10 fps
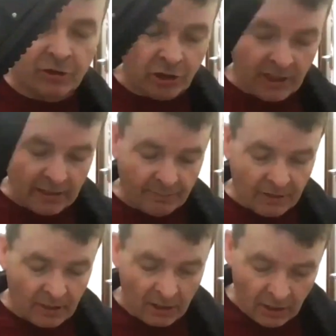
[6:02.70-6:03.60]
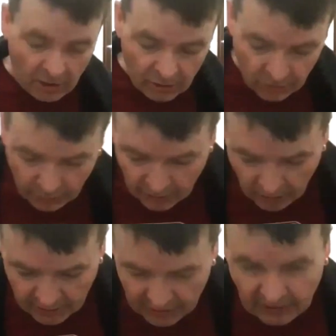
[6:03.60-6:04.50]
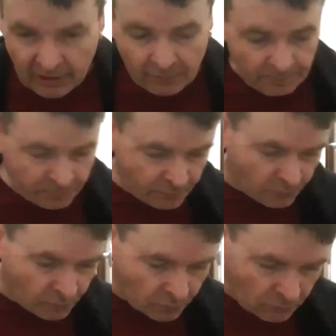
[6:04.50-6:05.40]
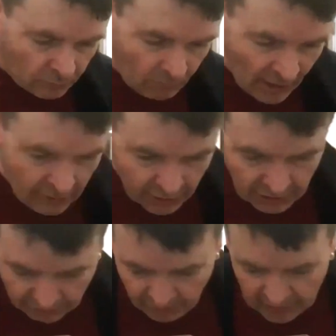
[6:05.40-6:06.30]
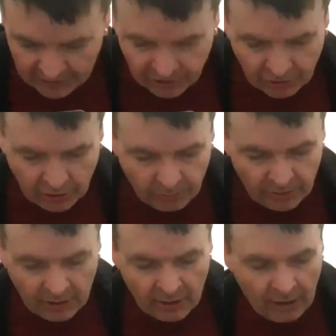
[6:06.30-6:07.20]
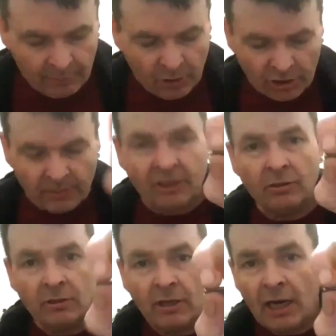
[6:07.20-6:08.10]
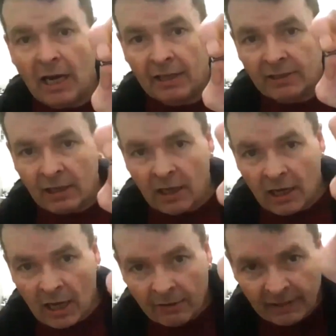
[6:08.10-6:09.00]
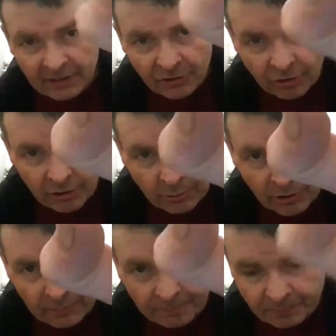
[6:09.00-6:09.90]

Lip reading: trigger. So you're gonna need, not your full length screw, approximately your half length screws.